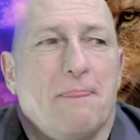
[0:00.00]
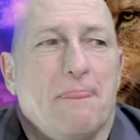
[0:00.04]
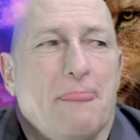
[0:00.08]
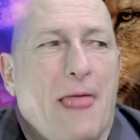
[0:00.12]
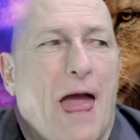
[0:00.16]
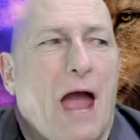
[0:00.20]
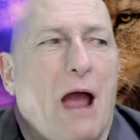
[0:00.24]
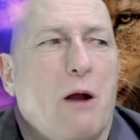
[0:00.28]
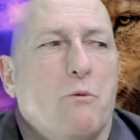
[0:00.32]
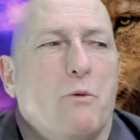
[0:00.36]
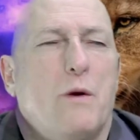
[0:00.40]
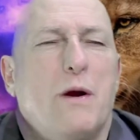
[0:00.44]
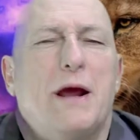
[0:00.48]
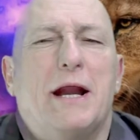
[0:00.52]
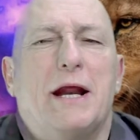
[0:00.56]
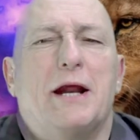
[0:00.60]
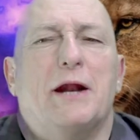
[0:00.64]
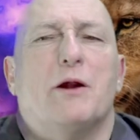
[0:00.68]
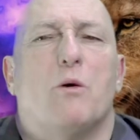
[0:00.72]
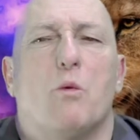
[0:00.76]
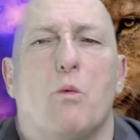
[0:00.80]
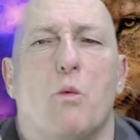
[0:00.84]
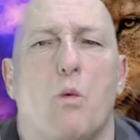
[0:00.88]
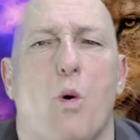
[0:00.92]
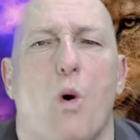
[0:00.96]
And we need
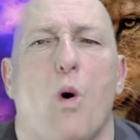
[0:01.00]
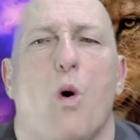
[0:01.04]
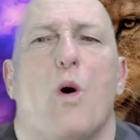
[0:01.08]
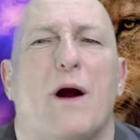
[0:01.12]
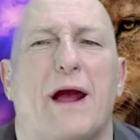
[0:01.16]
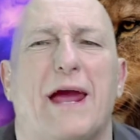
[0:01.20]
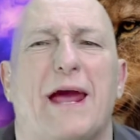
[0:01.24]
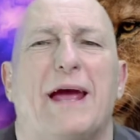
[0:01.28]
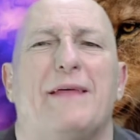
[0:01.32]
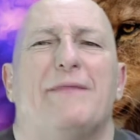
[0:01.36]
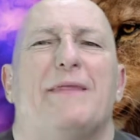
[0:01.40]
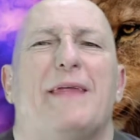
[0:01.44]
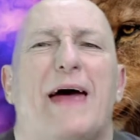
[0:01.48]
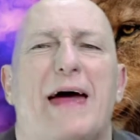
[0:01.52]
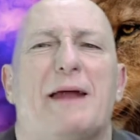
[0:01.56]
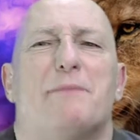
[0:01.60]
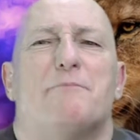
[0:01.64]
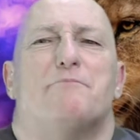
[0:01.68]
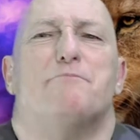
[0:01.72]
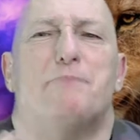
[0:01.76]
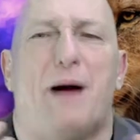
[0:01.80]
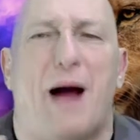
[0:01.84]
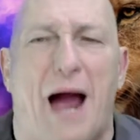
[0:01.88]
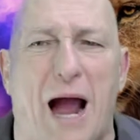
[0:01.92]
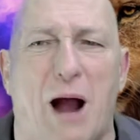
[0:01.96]
to walk in
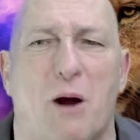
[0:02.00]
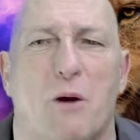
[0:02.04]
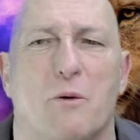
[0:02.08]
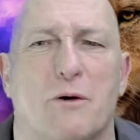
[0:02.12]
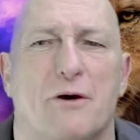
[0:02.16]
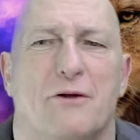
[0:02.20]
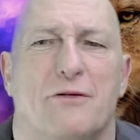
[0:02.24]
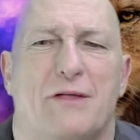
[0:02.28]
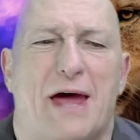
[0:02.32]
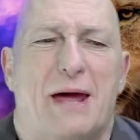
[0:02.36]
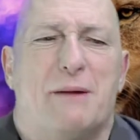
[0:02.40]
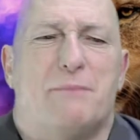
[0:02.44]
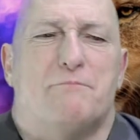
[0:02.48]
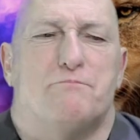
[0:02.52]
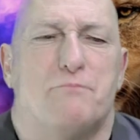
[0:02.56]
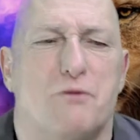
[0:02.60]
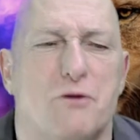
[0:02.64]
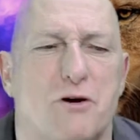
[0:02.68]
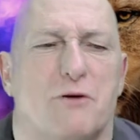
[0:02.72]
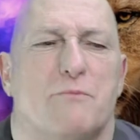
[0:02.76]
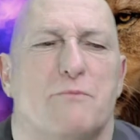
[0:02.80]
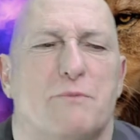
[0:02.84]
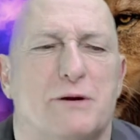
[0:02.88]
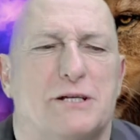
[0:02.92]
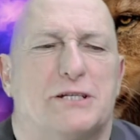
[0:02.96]
that power and that
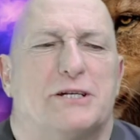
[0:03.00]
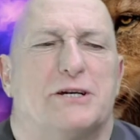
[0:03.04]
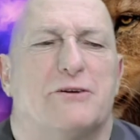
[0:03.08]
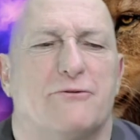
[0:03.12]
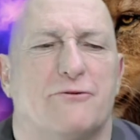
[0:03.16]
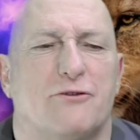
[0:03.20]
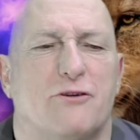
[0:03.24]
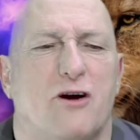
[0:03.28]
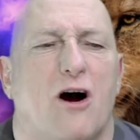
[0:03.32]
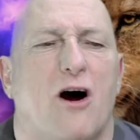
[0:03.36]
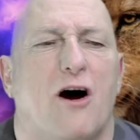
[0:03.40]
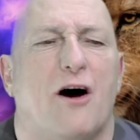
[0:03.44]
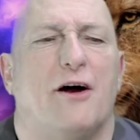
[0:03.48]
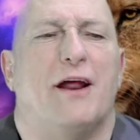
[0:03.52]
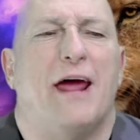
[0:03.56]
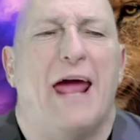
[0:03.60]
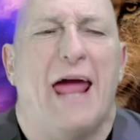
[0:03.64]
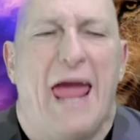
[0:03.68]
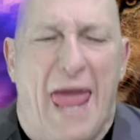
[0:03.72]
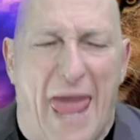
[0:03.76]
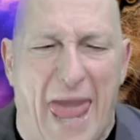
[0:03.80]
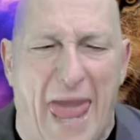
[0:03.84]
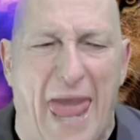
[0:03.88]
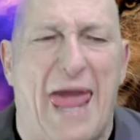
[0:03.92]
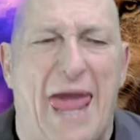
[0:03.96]
purpose of God
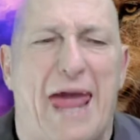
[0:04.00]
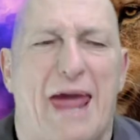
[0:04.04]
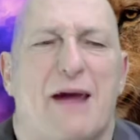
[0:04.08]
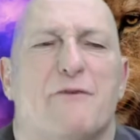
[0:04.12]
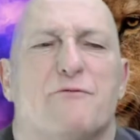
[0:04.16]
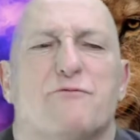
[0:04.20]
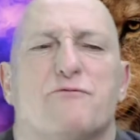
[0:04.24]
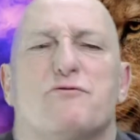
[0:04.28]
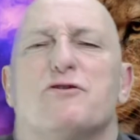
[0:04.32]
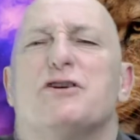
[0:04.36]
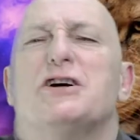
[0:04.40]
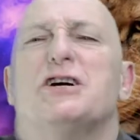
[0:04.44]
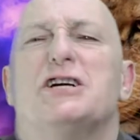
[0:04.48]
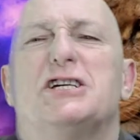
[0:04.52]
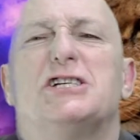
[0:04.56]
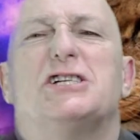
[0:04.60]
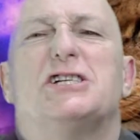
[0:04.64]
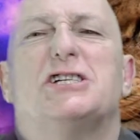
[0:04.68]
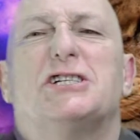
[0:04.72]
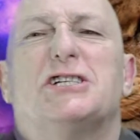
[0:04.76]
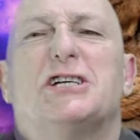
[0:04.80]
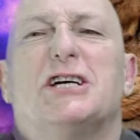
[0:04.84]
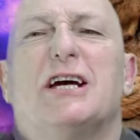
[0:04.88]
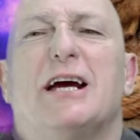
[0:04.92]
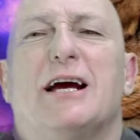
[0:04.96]
every
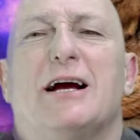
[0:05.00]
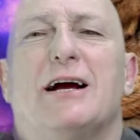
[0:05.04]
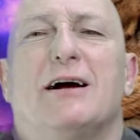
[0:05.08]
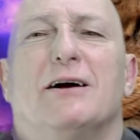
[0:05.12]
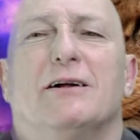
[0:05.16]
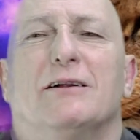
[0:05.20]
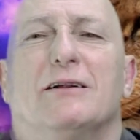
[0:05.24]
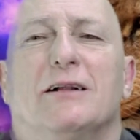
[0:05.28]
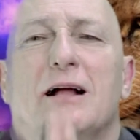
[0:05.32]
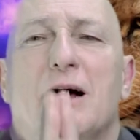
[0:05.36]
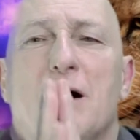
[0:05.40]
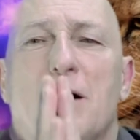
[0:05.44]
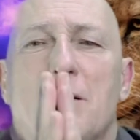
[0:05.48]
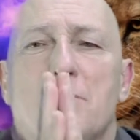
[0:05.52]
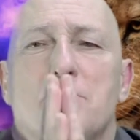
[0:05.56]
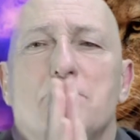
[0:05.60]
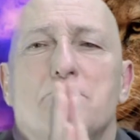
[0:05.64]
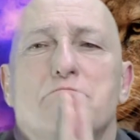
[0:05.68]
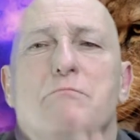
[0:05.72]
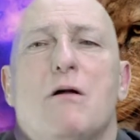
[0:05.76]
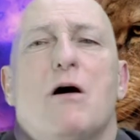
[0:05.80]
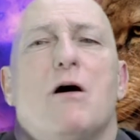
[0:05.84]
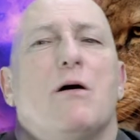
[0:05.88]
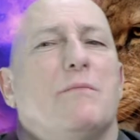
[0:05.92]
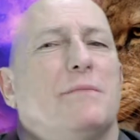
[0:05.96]
single
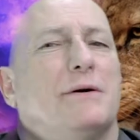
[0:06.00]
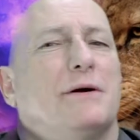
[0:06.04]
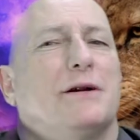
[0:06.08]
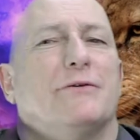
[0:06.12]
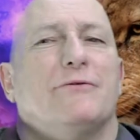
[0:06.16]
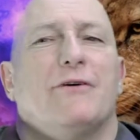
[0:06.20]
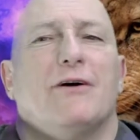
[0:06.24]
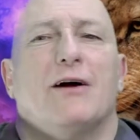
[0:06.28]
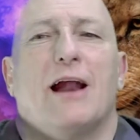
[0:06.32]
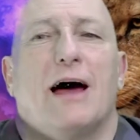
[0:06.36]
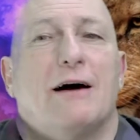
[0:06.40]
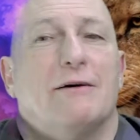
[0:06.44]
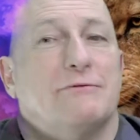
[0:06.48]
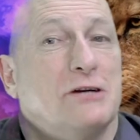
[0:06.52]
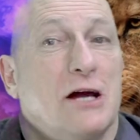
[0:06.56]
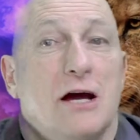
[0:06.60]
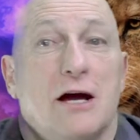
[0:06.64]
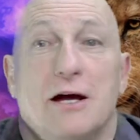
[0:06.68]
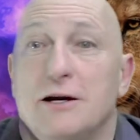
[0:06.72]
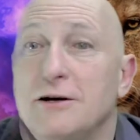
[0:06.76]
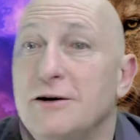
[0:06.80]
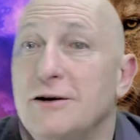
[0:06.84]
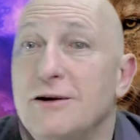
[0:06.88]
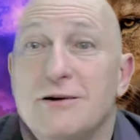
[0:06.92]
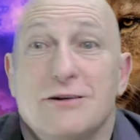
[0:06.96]
moment of our life,
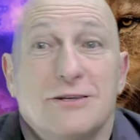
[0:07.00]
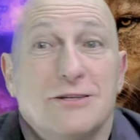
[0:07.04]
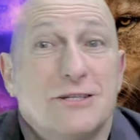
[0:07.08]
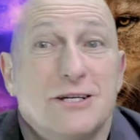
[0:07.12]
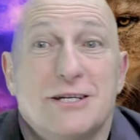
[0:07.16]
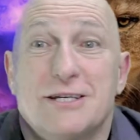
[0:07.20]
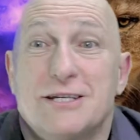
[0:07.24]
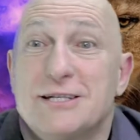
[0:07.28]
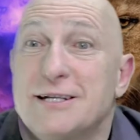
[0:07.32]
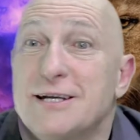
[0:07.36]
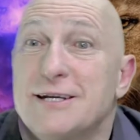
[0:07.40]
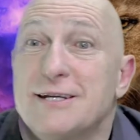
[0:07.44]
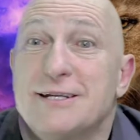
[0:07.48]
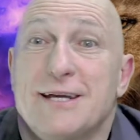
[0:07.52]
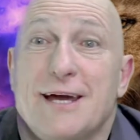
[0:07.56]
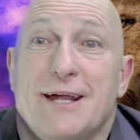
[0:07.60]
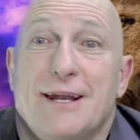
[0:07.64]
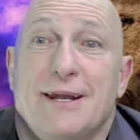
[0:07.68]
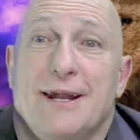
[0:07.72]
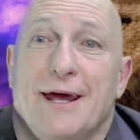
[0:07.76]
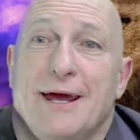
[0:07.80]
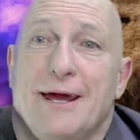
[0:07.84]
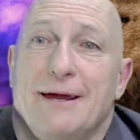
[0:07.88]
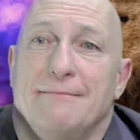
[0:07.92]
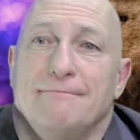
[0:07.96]
not just the
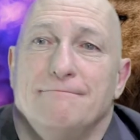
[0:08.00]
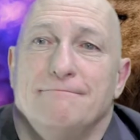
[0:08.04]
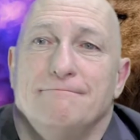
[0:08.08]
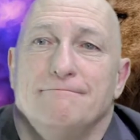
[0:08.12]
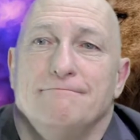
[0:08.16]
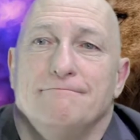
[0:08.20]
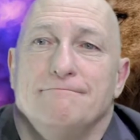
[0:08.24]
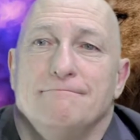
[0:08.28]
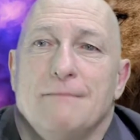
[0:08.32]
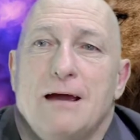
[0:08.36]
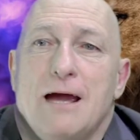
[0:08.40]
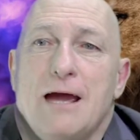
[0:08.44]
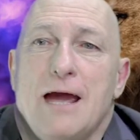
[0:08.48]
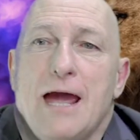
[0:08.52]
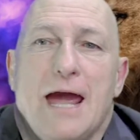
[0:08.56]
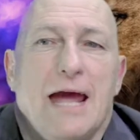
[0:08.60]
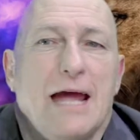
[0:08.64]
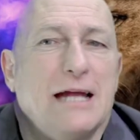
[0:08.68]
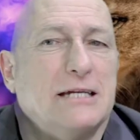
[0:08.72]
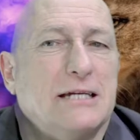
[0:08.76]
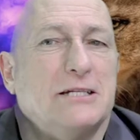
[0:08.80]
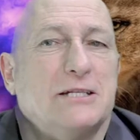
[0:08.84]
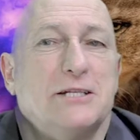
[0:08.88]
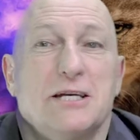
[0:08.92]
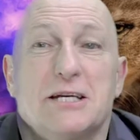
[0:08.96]
Sunday.
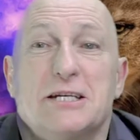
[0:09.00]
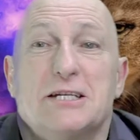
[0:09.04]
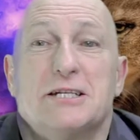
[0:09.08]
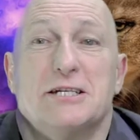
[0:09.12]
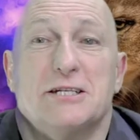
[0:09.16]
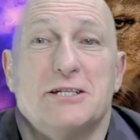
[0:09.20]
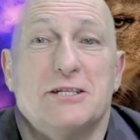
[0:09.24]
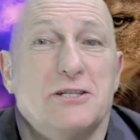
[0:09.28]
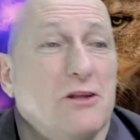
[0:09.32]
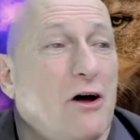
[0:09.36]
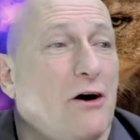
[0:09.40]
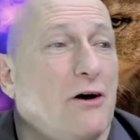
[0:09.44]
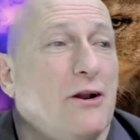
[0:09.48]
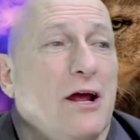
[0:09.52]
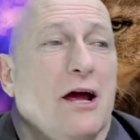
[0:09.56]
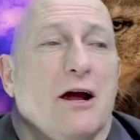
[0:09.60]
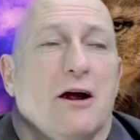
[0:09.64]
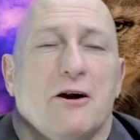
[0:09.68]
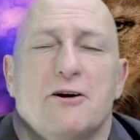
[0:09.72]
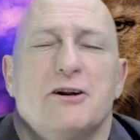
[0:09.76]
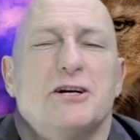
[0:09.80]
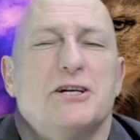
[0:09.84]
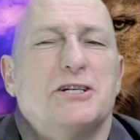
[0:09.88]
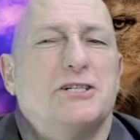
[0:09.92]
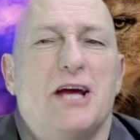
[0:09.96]
It's this is not
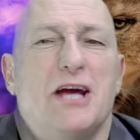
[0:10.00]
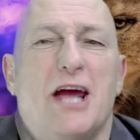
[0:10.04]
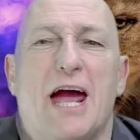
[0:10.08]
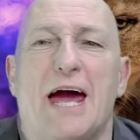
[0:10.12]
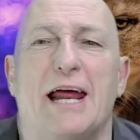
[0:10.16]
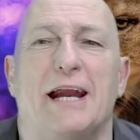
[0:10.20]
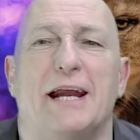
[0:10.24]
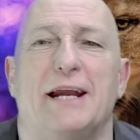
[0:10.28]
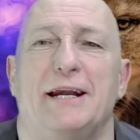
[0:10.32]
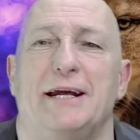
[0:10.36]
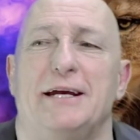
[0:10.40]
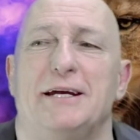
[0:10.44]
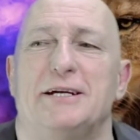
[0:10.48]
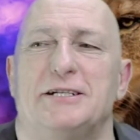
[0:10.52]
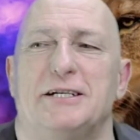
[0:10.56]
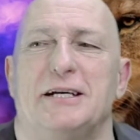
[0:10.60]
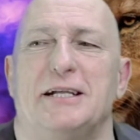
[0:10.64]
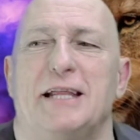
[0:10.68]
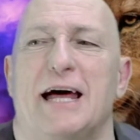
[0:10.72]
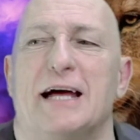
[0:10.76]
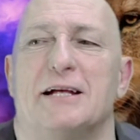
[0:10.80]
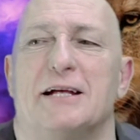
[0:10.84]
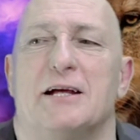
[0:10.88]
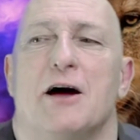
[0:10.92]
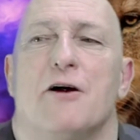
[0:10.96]
Christianity. You see
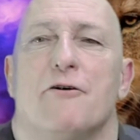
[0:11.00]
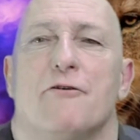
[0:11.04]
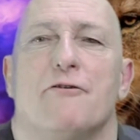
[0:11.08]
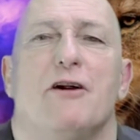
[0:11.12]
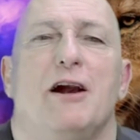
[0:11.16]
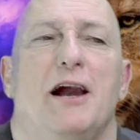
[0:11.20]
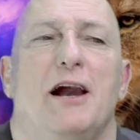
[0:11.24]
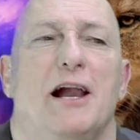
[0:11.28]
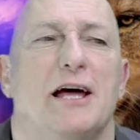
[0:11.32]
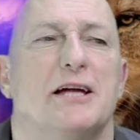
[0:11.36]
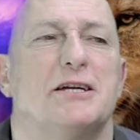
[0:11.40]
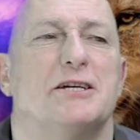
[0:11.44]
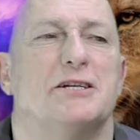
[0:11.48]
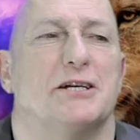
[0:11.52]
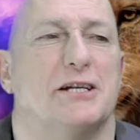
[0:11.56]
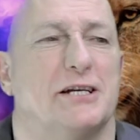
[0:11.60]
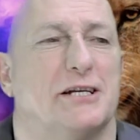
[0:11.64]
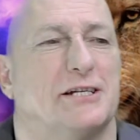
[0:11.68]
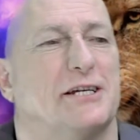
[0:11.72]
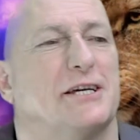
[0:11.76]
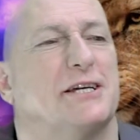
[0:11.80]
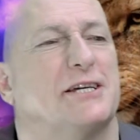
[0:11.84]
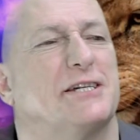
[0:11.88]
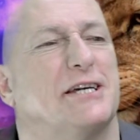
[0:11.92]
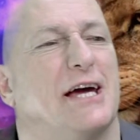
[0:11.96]
that religion
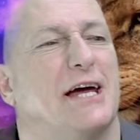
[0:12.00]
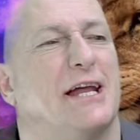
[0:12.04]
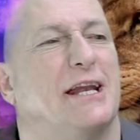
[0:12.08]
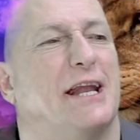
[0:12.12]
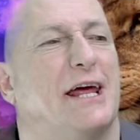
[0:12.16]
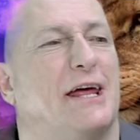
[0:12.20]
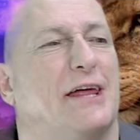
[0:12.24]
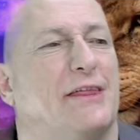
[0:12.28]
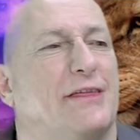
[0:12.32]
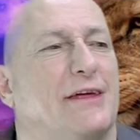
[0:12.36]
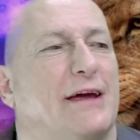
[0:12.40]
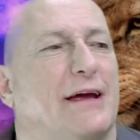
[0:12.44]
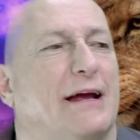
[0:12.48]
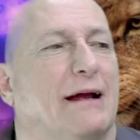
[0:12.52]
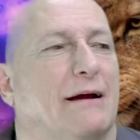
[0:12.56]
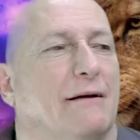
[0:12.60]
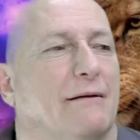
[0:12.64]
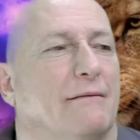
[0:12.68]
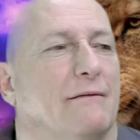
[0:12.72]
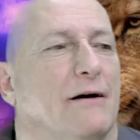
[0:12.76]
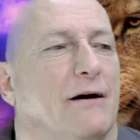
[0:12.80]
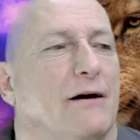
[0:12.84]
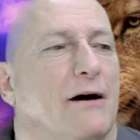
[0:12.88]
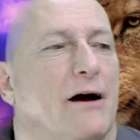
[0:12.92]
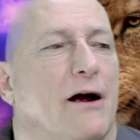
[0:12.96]
is a Sunday thing.
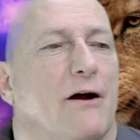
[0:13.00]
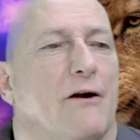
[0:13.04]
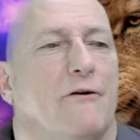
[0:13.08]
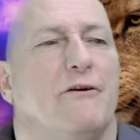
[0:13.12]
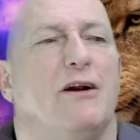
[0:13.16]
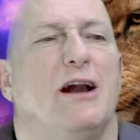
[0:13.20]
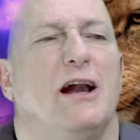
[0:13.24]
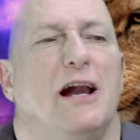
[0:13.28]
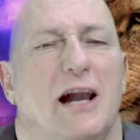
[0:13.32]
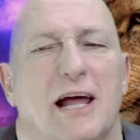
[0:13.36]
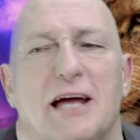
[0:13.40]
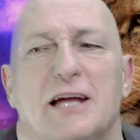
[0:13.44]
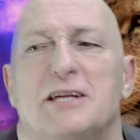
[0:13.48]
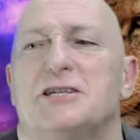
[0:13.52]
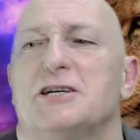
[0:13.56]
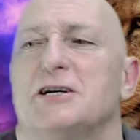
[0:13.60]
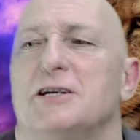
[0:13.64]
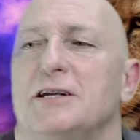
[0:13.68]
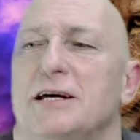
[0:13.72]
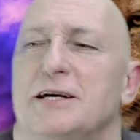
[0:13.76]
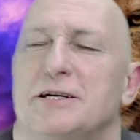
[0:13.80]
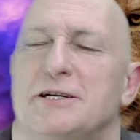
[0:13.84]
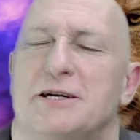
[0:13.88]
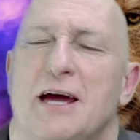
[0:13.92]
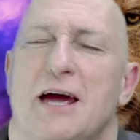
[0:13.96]
Religion
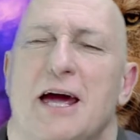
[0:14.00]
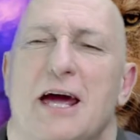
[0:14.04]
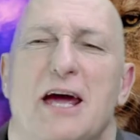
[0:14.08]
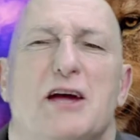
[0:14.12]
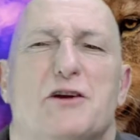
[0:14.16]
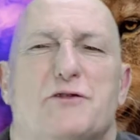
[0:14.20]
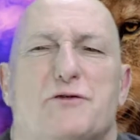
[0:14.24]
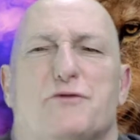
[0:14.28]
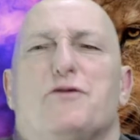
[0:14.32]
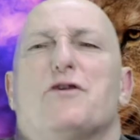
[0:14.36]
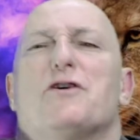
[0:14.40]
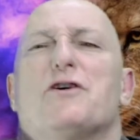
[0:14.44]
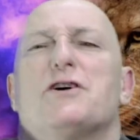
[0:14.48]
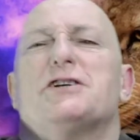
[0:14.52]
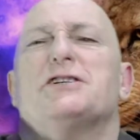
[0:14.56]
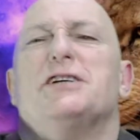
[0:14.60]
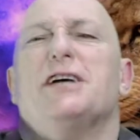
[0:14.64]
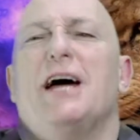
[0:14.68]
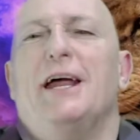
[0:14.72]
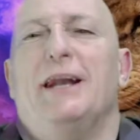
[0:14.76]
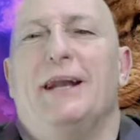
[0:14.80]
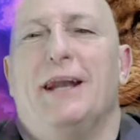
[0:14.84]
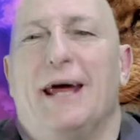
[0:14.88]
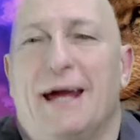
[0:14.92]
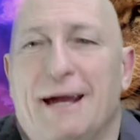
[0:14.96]
is is for a
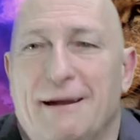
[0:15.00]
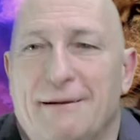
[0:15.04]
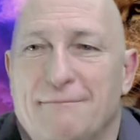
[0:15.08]
Sunday,